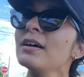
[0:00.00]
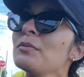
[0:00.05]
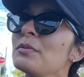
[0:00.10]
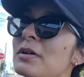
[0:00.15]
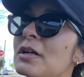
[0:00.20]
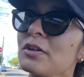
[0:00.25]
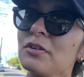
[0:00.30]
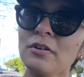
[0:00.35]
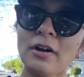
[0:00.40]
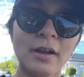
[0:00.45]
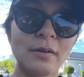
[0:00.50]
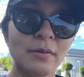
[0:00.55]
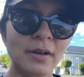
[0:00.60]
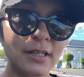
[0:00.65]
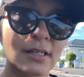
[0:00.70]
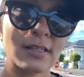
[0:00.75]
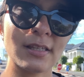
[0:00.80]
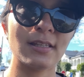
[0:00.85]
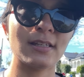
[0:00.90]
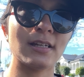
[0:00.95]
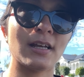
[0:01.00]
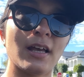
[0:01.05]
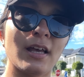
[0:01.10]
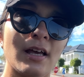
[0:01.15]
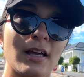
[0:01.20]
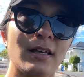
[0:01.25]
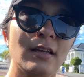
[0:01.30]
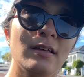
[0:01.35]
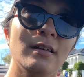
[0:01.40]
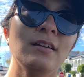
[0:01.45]
What a great way to
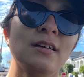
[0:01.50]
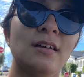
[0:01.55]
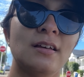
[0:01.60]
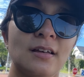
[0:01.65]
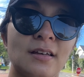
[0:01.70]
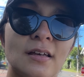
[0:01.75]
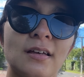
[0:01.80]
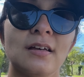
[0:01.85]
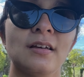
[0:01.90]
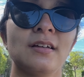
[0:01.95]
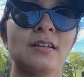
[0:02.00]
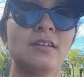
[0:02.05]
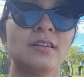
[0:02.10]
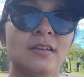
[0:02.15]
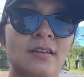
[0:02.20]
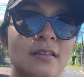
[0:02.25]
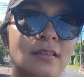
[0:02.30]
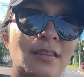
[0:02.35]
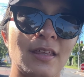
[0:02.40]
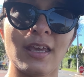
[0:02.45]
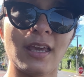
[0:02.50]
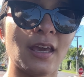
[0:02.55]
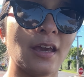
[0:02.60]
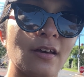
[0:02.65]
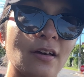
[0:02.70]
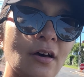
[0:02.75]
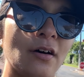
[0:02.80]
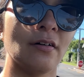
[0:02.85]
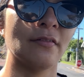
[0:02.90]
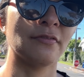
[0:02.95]
start the
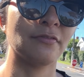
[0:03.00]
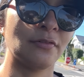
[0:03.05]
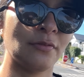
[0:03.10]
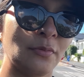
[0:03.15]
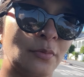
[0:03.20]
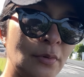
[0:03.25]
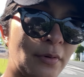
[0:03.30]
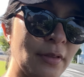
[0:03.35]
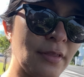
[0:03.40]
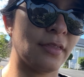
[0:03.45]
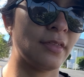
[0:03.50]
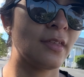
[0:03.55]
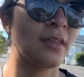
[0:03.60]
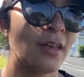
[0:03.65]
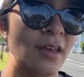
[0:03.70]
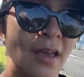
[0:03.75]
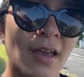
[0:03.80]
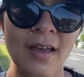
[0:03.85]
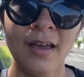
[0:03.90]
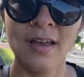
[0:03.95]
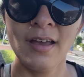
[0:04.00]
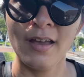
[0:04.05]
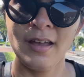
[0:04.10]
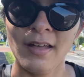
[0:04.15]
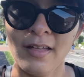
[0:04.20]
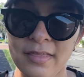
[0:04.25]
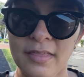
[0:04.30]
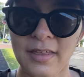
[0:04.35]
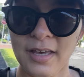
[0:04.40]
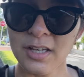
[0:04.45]
year off with
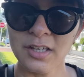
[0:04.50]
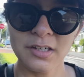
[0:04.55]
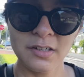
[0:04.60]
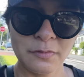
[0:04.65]
that good